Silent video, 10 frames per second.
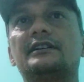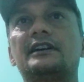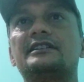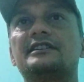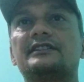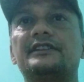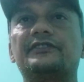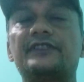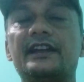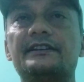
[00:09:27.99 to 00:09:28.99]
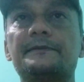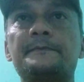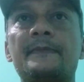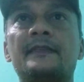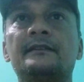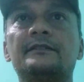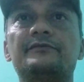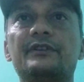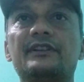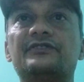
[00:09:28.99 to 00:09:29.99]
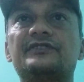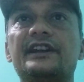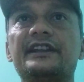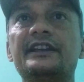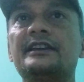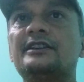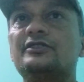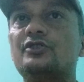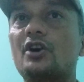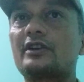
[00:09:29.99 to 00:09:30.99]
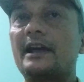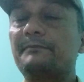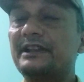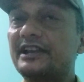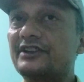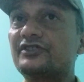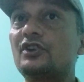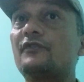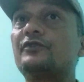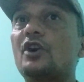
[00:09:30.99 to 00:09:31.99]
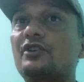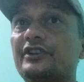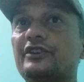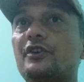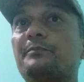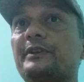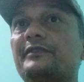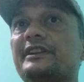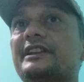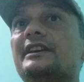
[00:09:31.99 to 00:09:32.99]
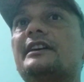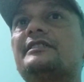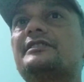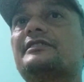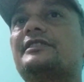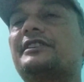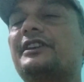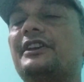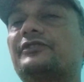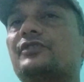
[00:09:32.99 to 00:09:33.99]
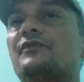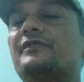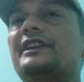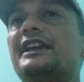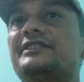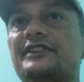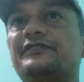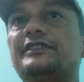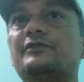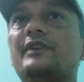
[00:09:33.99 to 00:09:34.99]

under this head we will study application of doctrine of privity under the case of agency,